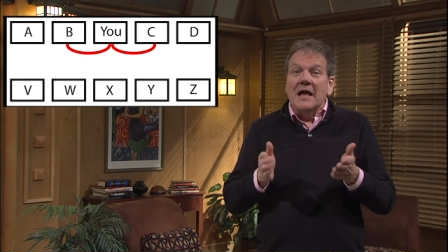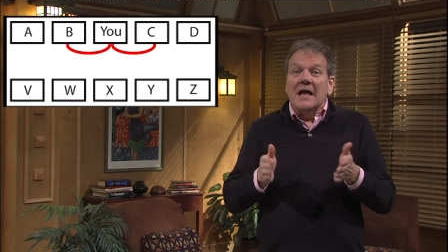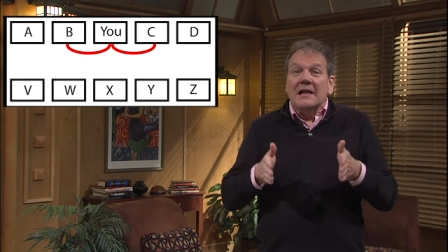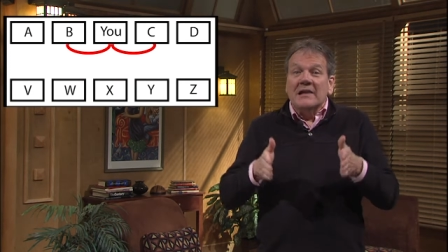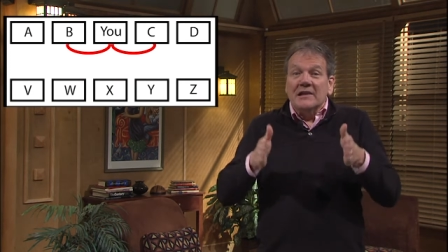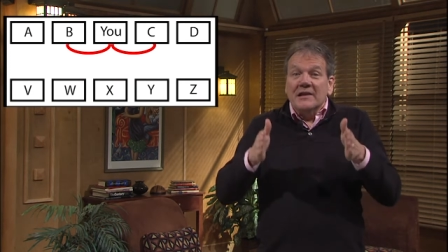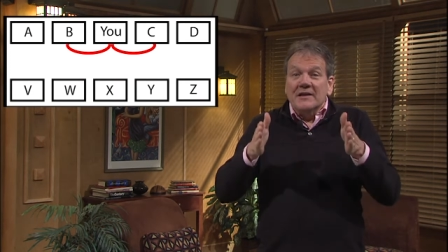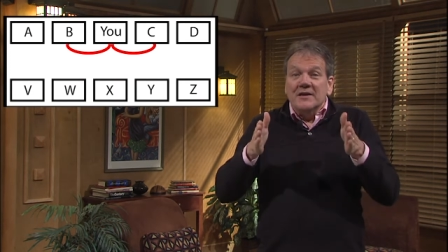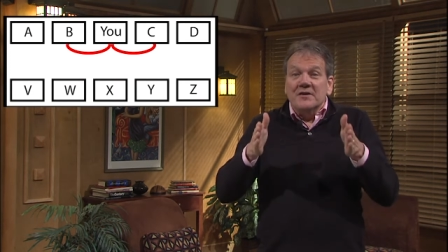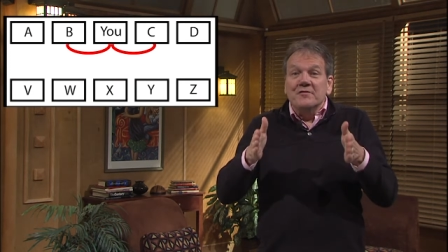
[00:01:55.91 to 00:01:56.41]

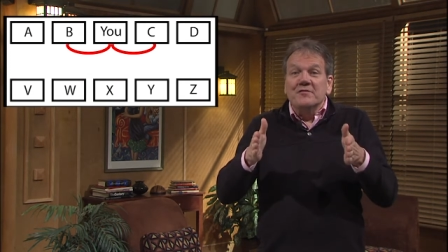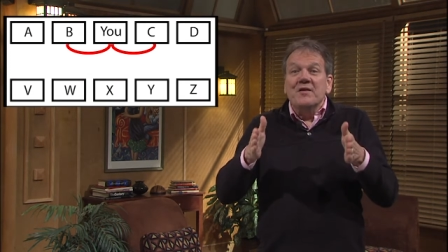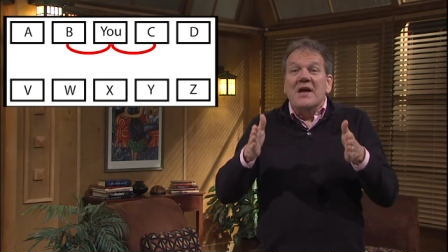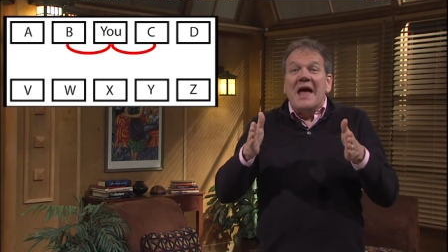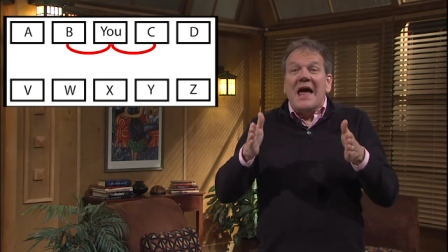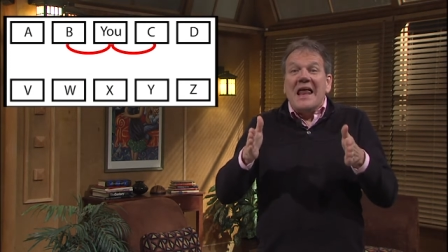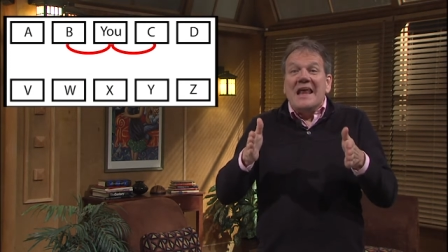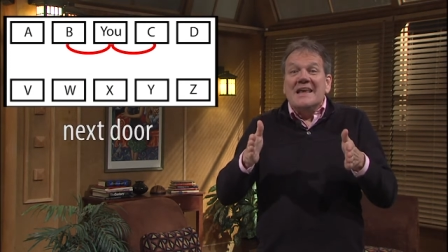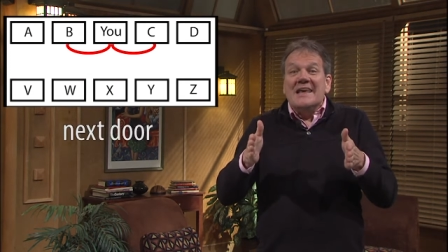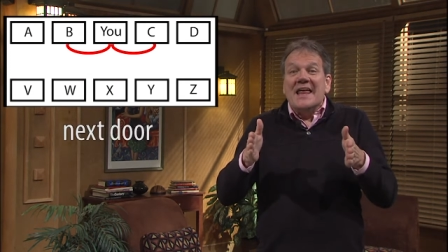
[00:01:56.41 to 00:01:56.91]
live
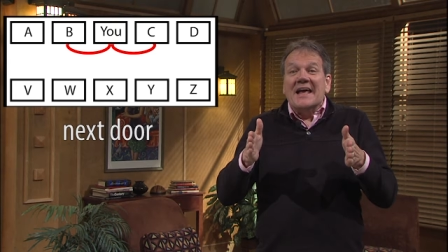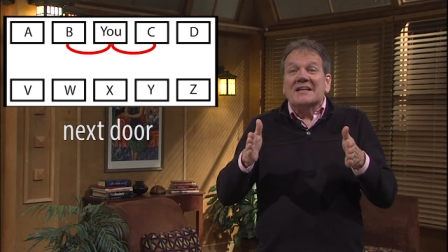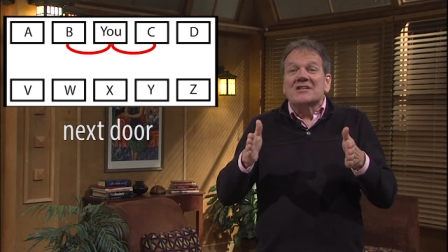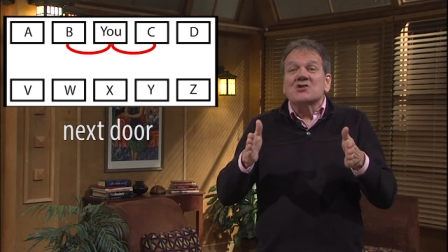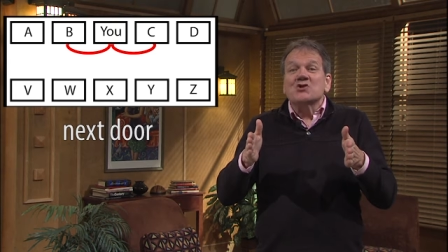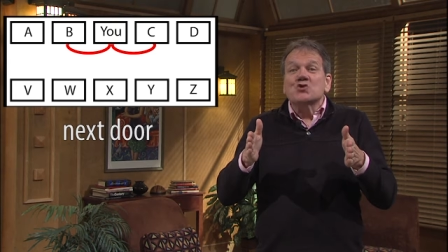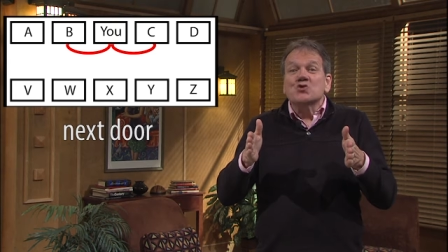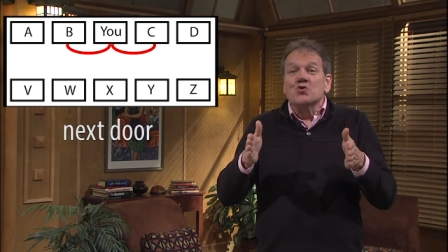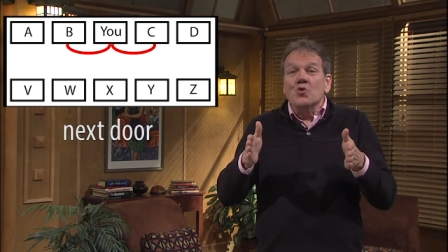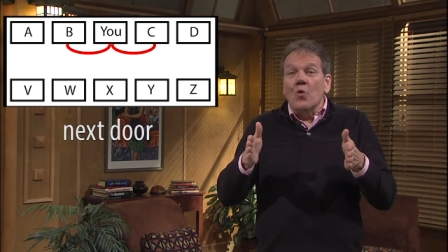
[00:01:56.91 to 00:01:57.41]

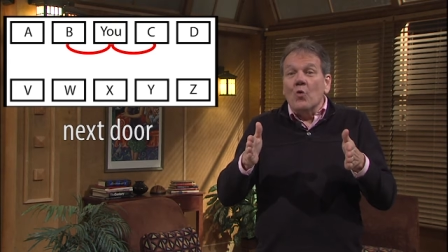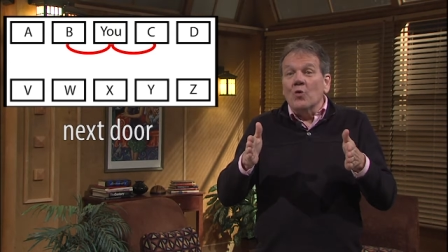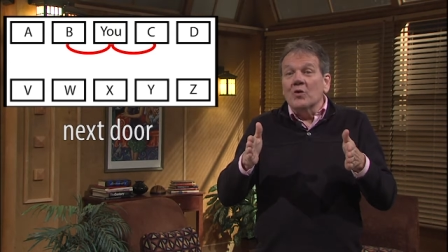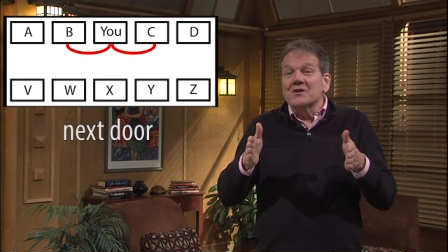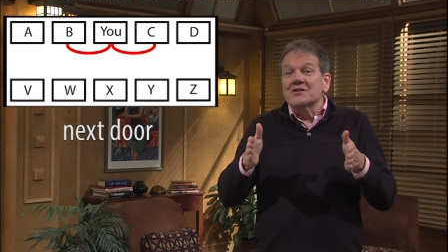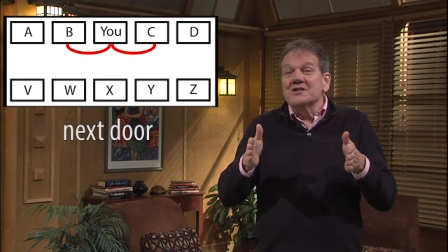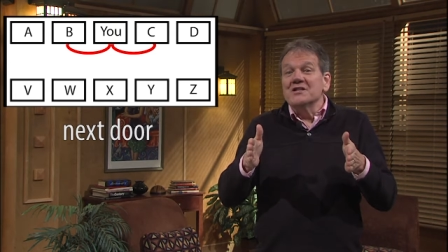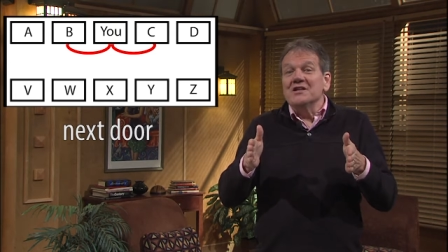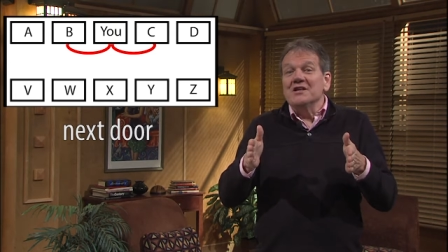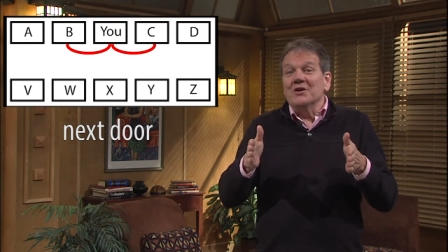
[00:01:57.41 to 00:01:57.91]
next door
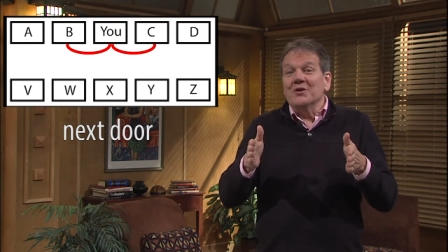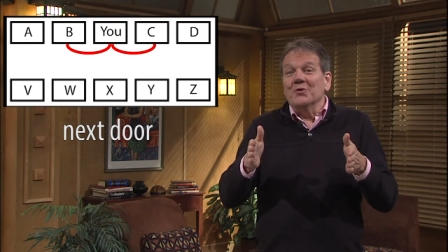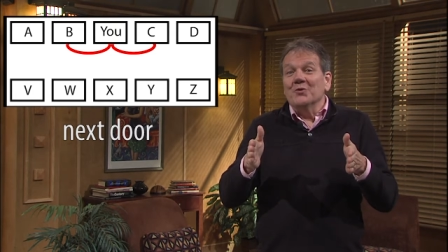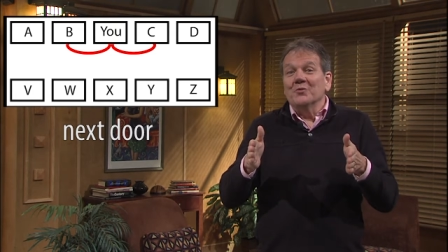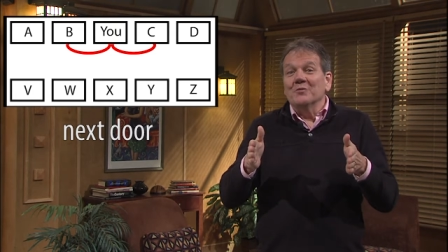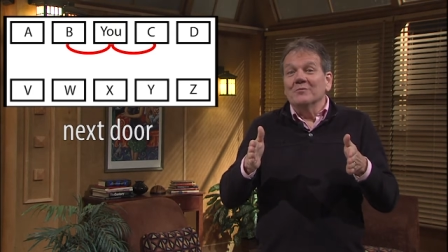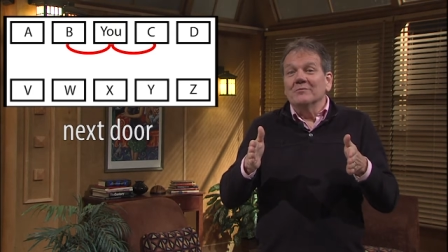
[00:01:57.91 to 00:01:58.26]
to you.